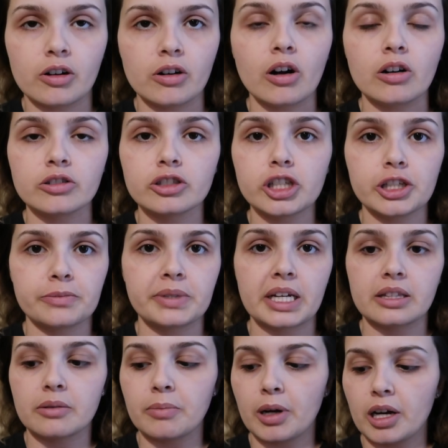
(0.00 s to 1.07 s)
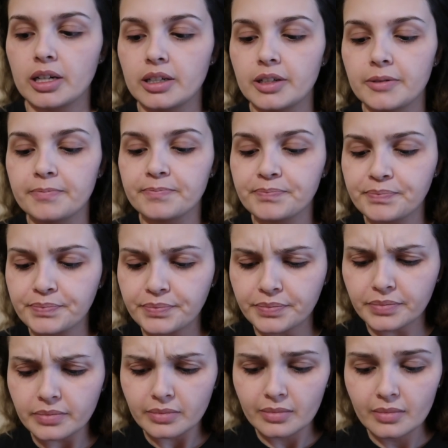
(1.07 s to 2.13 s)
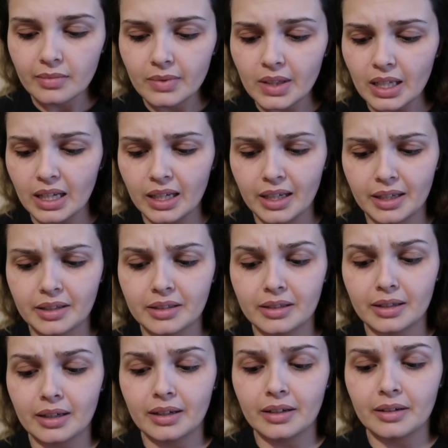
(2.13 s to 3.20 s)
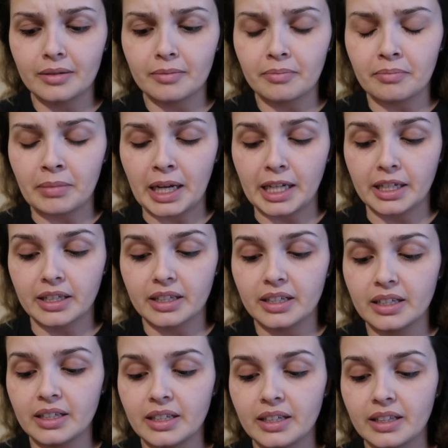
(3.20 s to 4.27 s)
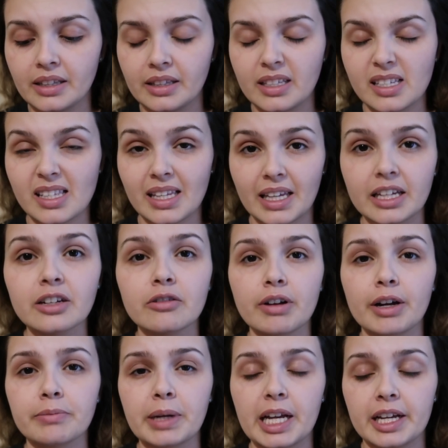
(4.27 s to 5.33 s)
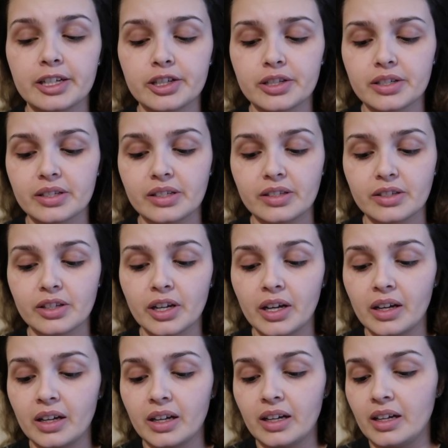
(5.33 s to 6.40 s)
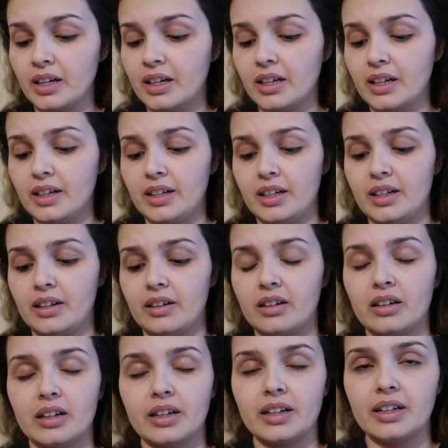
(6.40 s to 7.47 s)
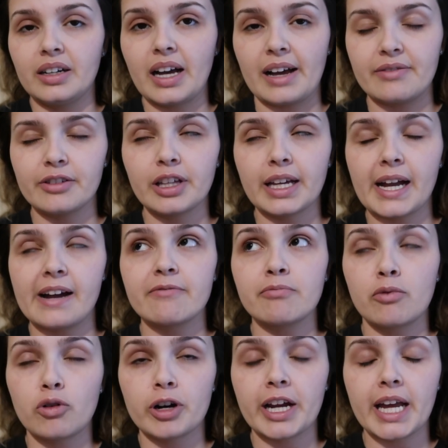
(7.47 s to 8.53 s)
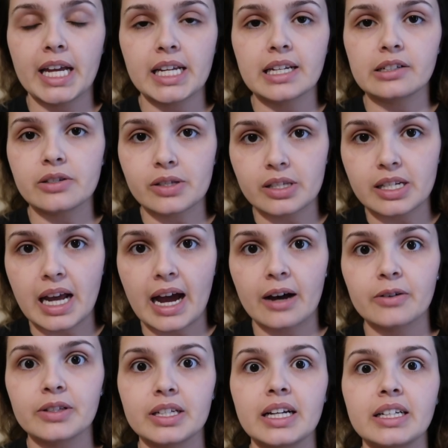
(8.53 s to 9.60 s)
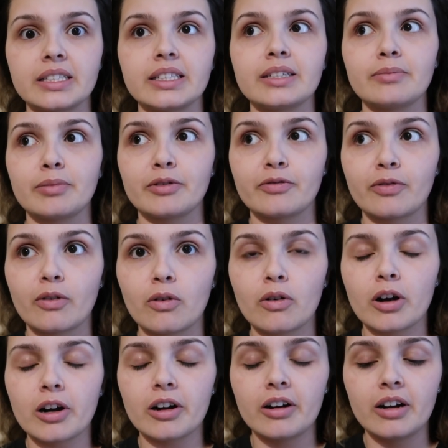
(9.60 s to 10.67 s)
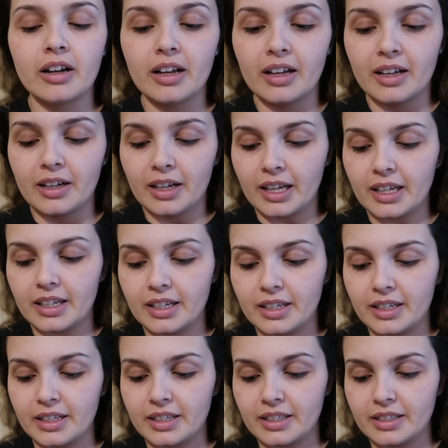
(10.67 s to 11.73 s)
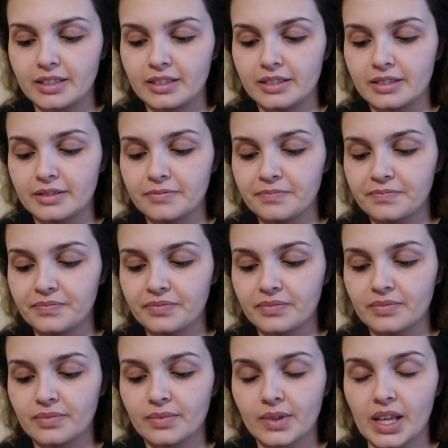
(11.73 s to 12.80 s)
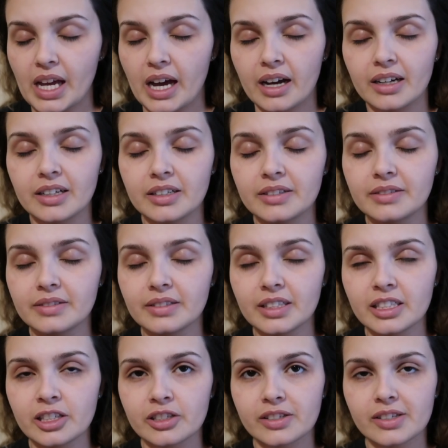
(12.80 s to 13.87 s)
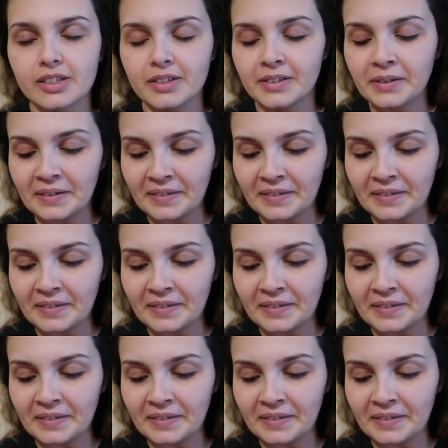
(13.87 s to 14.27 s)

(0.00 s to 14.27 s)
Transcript: are all chipped at the bottom and my the skin around my edges is Ugh, I feel like I have more hangnails now than I did before. And yeah, it just,